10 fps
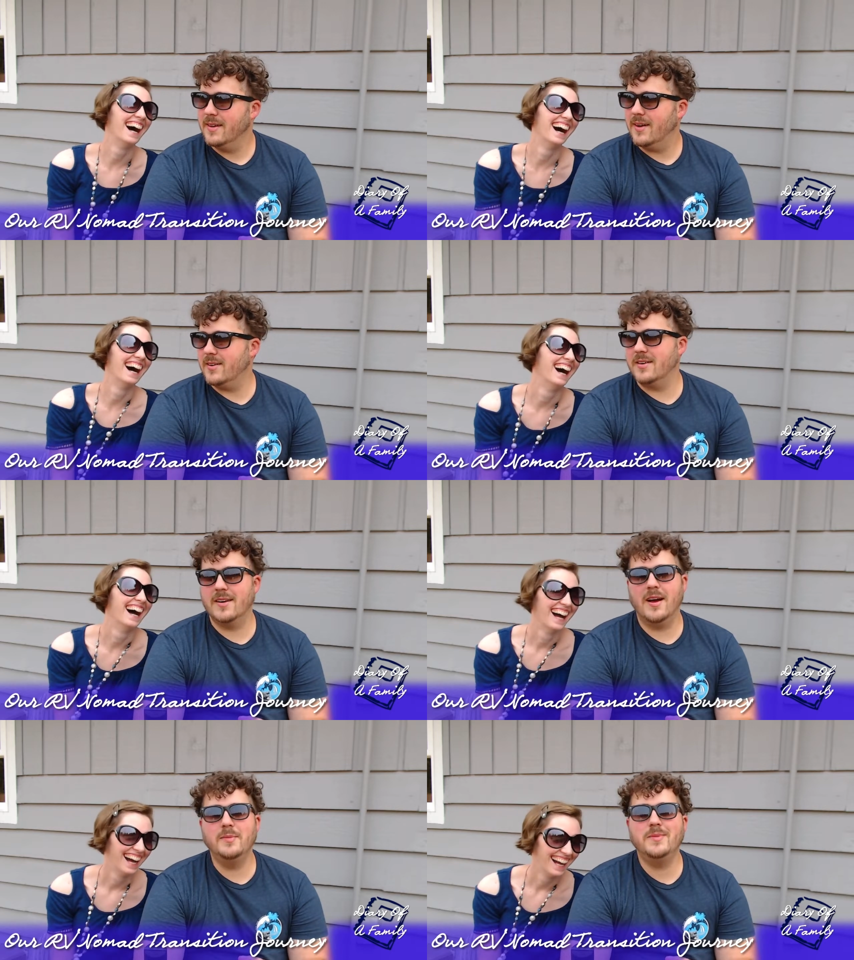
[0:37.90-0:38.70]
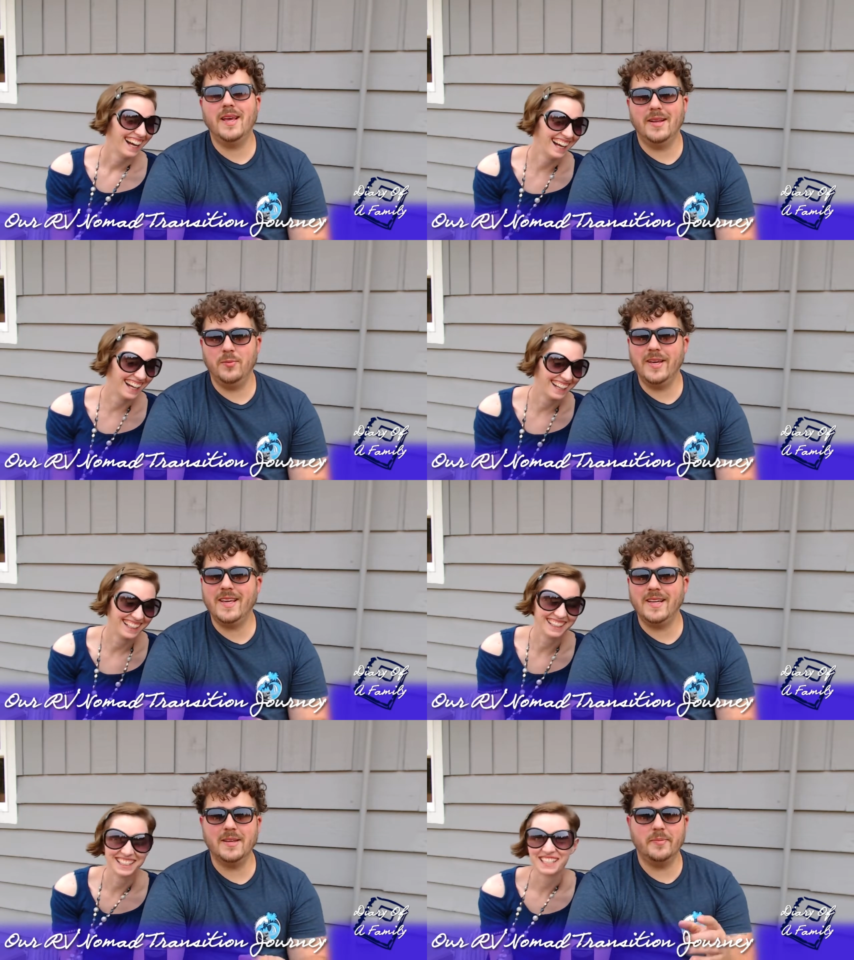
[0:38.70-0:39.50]
Speaker 1: our update,
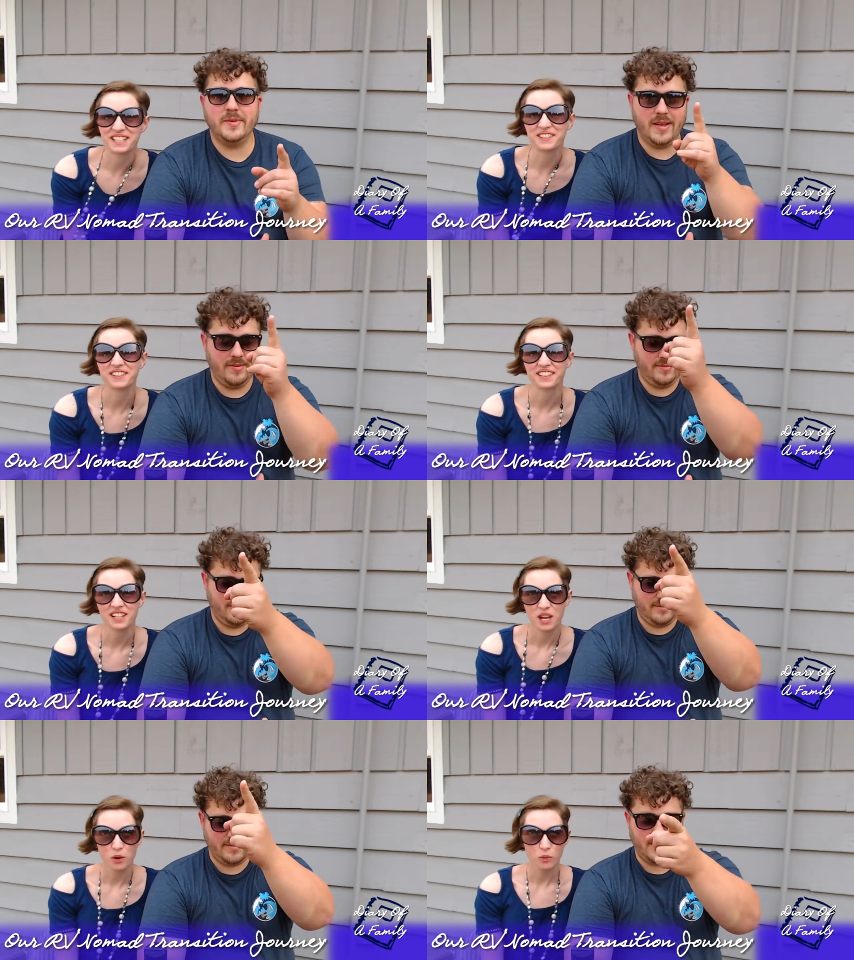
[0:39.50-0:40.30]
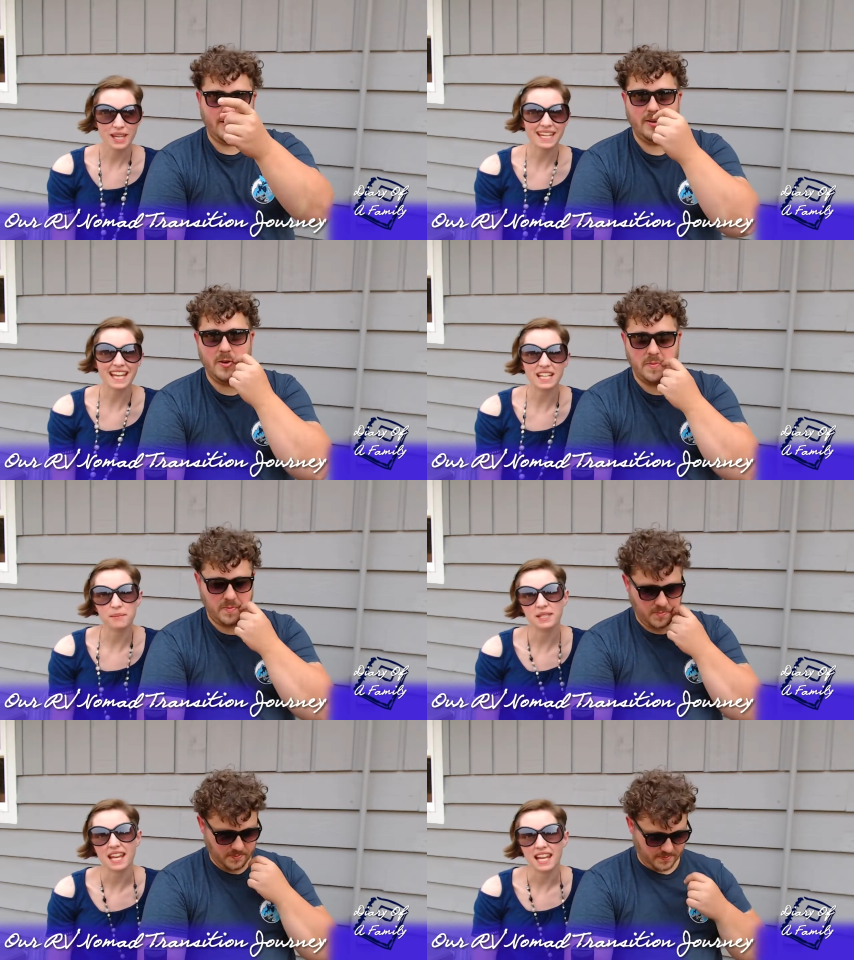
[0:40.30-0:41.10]
weekend update. There weekend
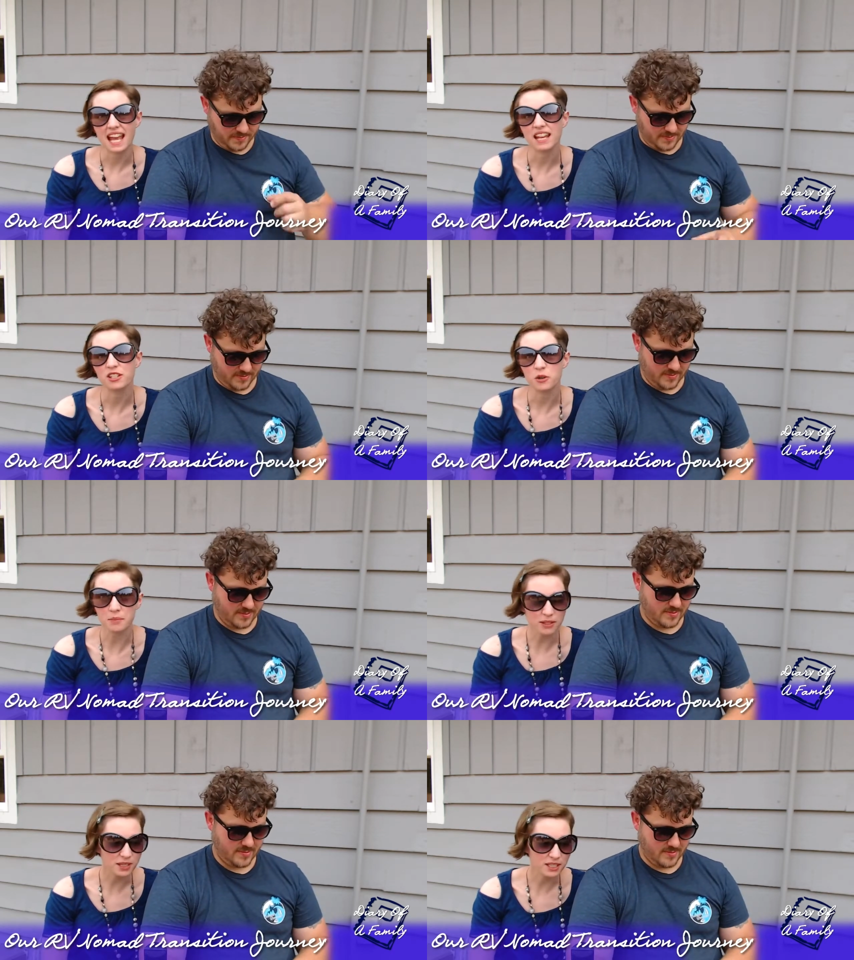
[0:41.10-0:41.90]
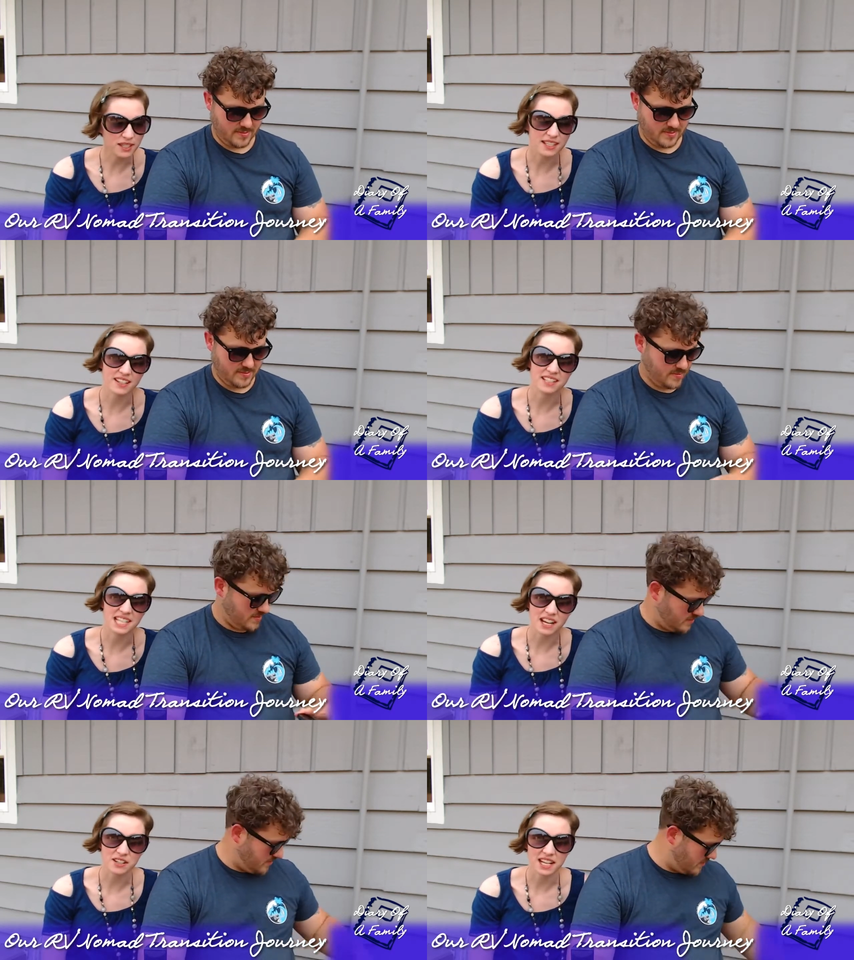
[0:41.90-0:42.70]
Speaker 2: update. And normally we do these on
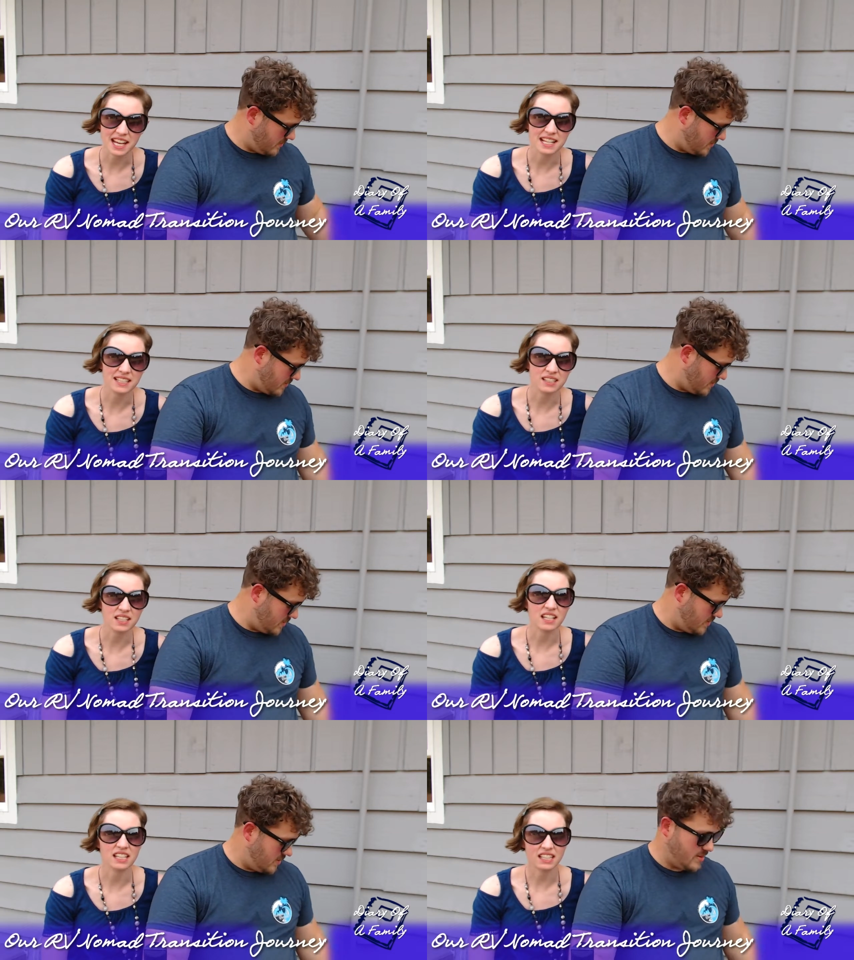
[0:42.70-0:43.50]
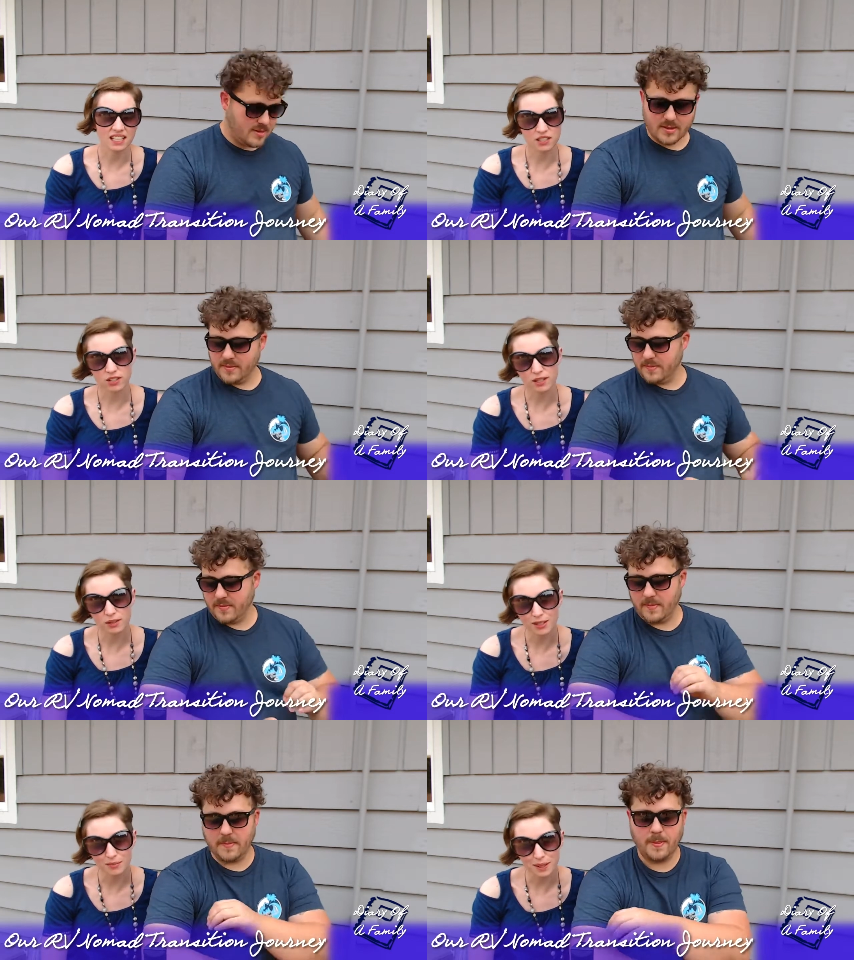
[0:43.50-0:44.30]
Saturdays. Yesterday
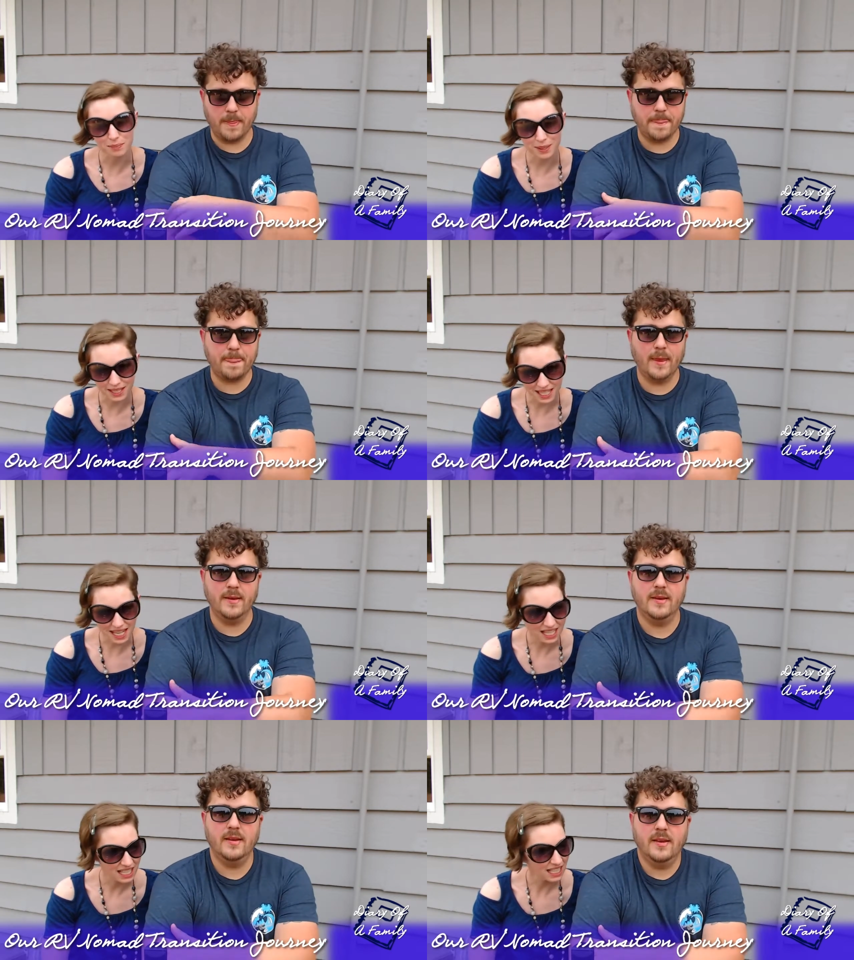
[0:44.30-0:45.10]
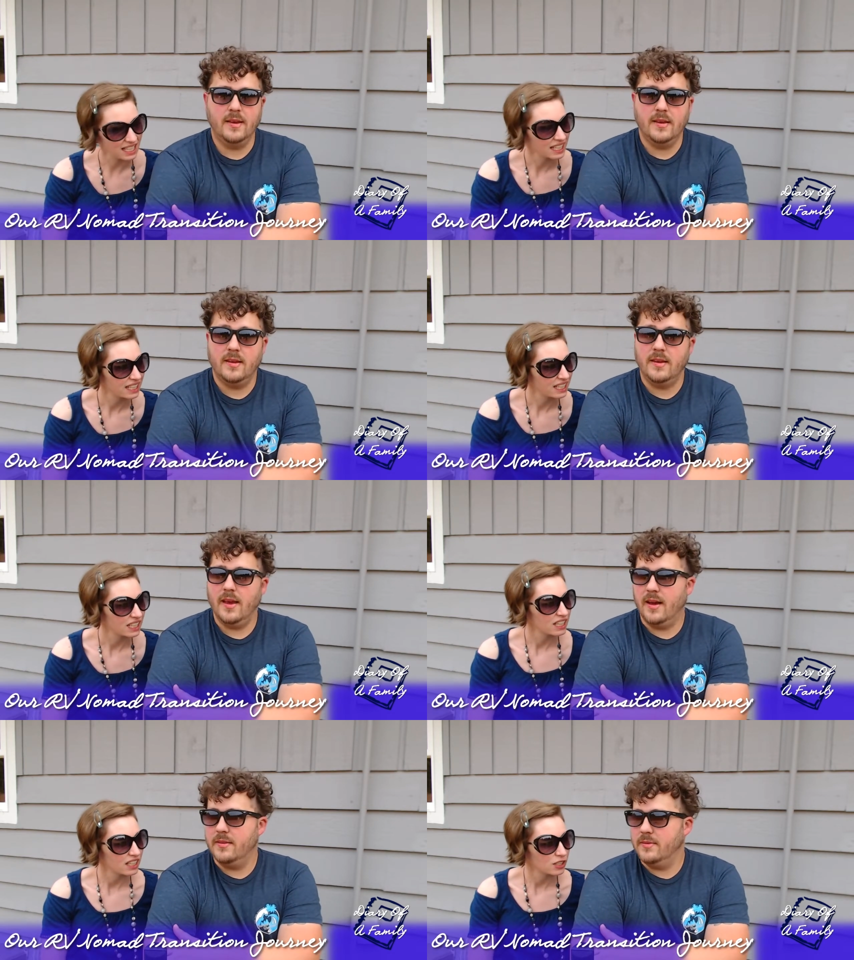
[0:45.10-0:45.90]
we were a bit busy.
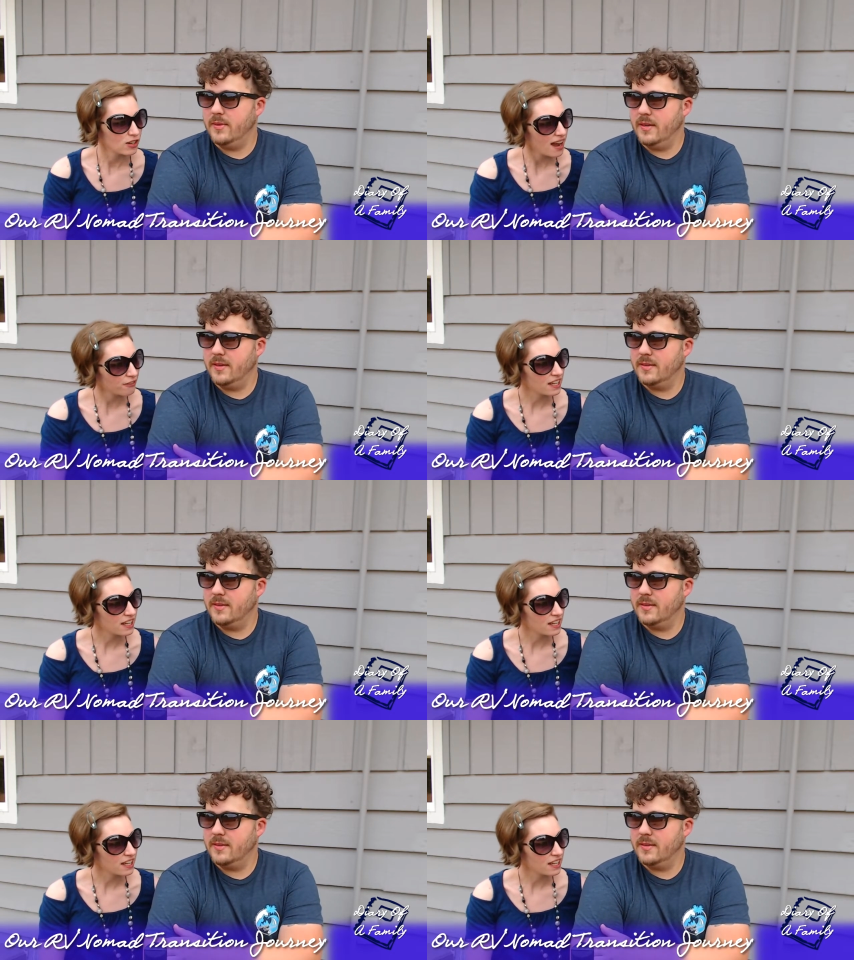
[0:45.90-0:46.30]
Speaker 1: Yeah. Traffic,